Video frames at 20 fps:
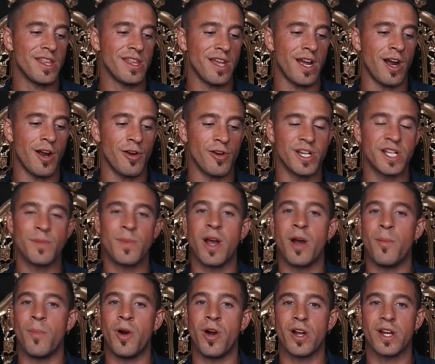Our email
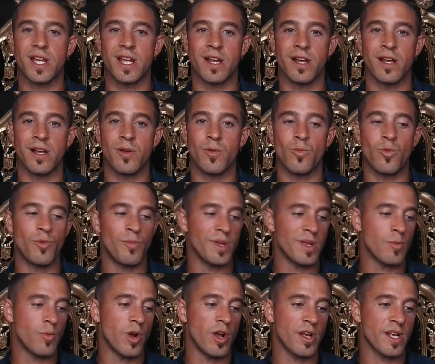marketer will be
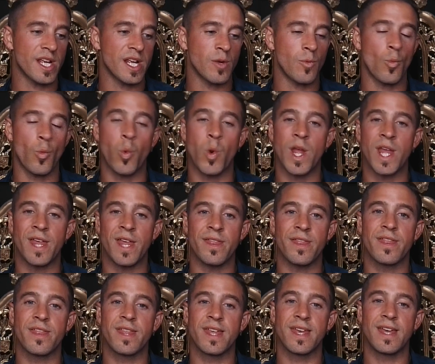working with
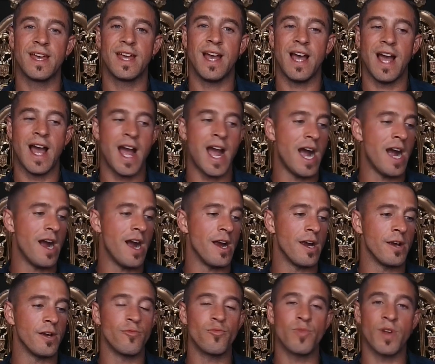
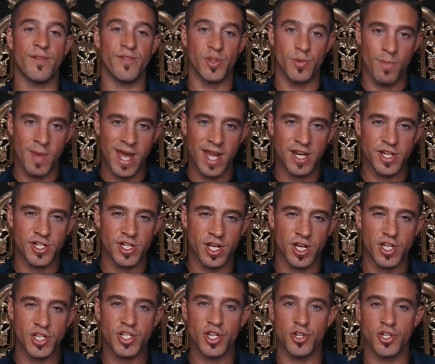our revenue manager,
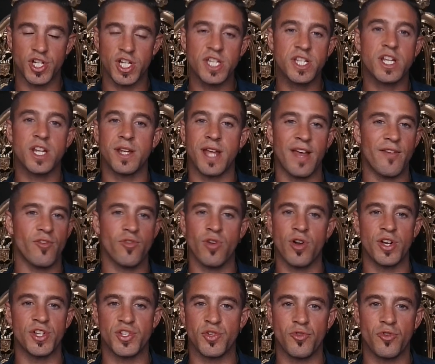so she's going to have her
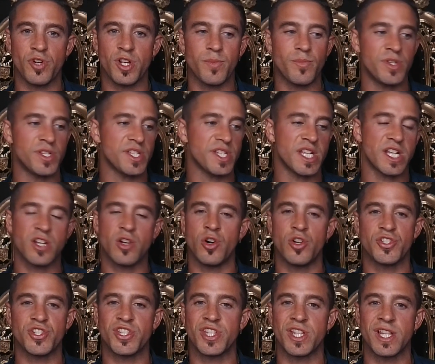eyes on occupancy
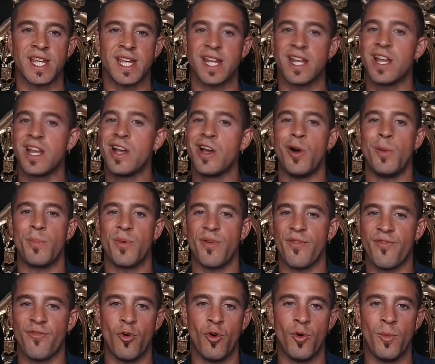constantly, on
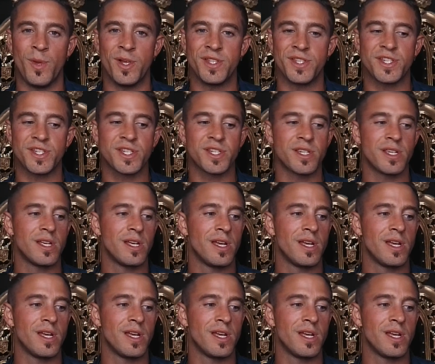performance,